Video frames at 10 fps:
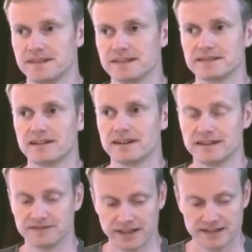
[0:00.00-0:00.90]
decide
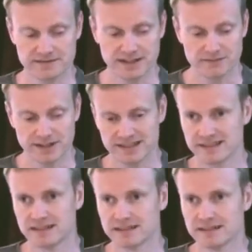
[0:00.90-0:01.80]
effectively
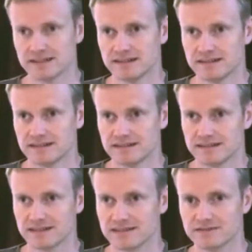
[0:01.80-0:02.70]
which
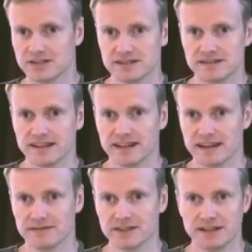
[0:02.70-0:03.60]
kind of version they
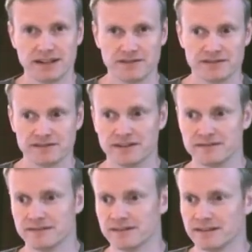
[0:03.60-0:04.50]
have, and they'll have their
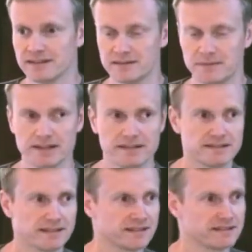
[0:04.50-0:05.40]
own
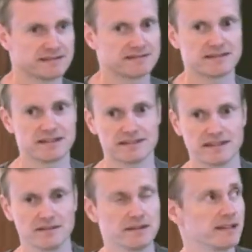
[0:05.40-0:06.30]
dependencies to
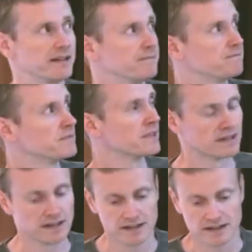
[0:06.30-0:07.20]
go with it.
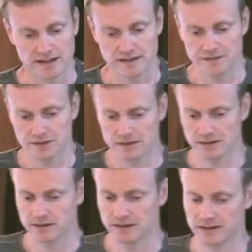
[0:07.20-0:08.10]
If
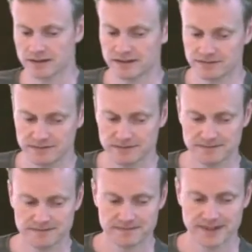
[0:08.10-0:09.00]
you're
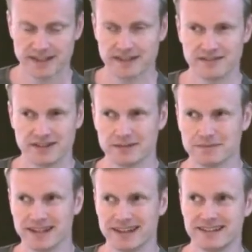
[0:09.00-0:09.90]
thinking of an
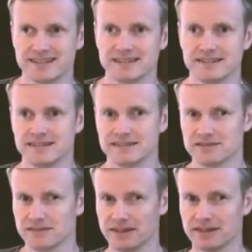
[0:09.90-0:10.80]
application, there's
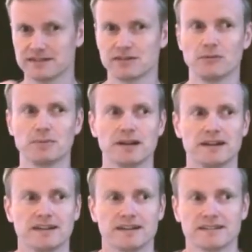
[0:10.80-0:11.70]
sort of like
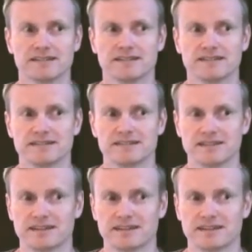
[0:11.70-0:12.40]
there's a